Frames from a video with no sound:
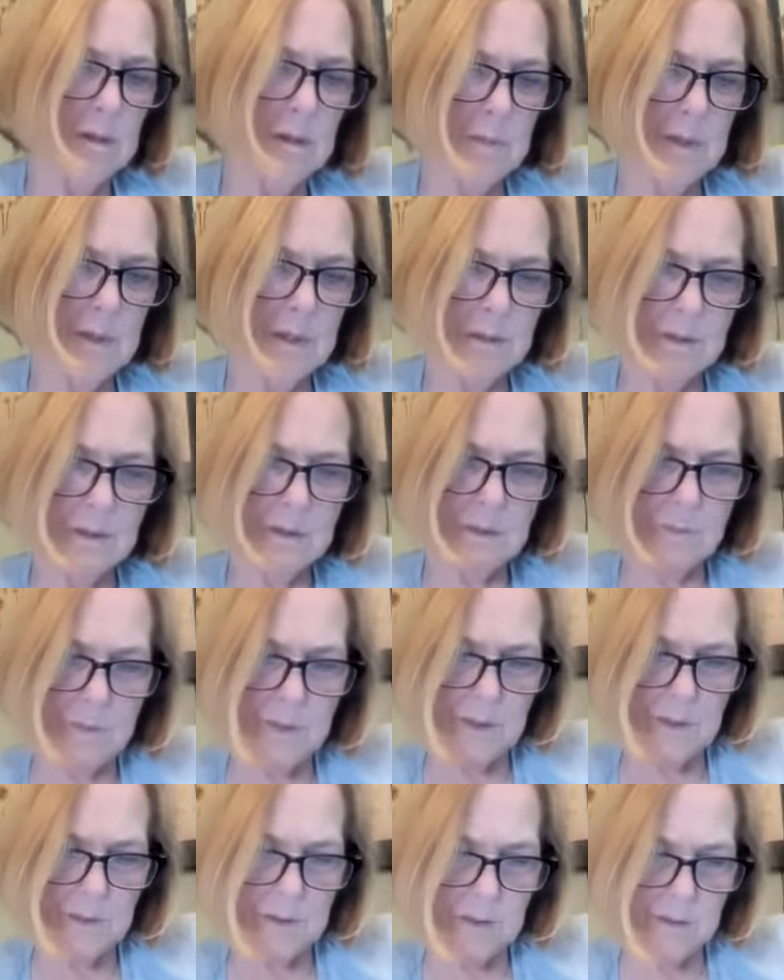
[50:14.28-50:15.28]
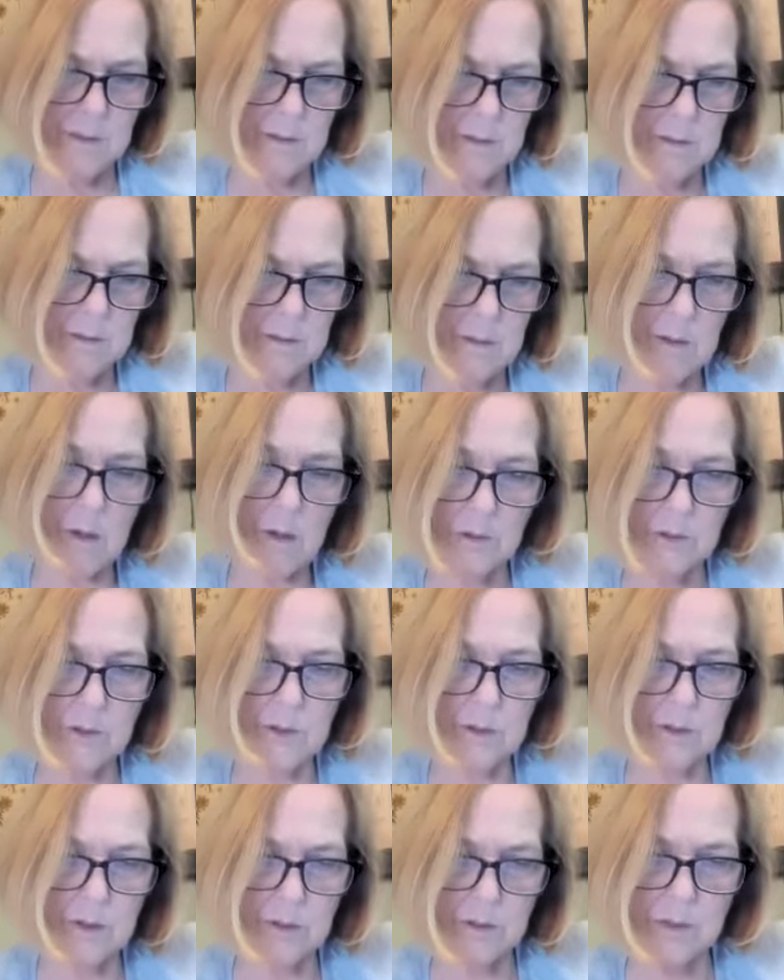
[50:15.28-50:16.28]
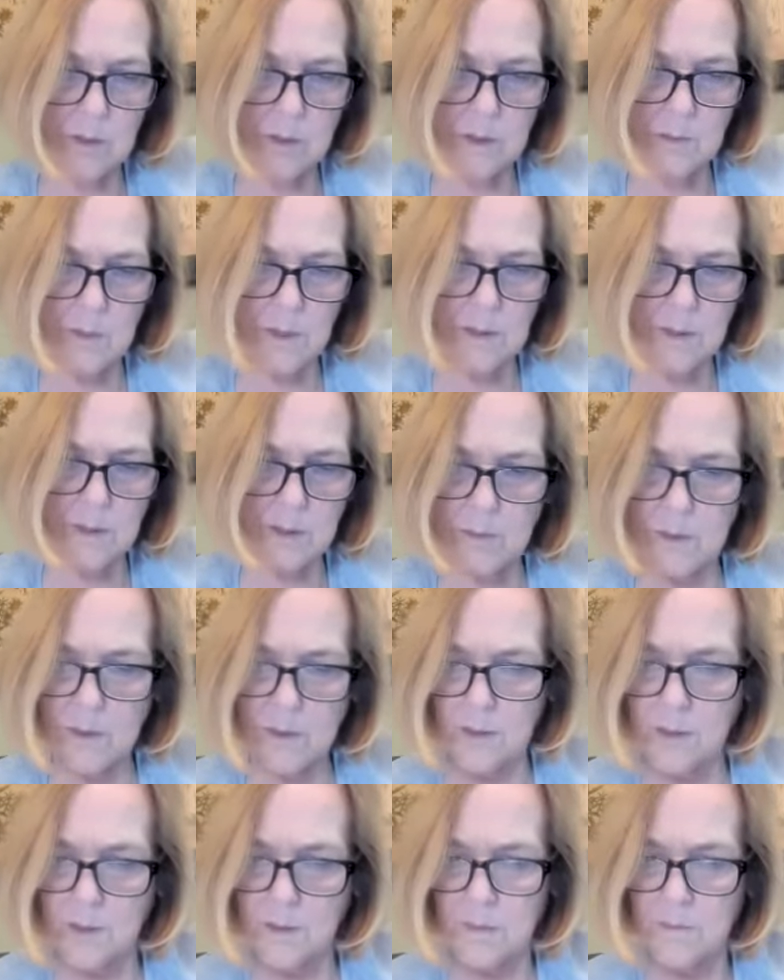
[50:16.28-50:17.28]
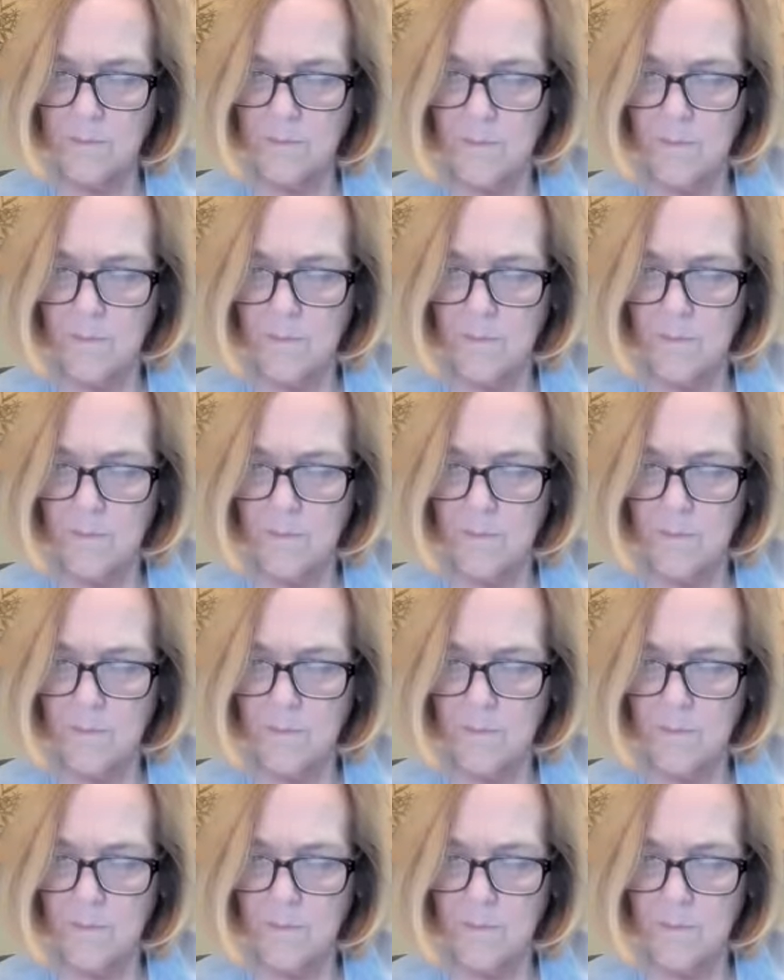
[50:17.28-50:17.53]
about this piece. Aren't you curious about this piece?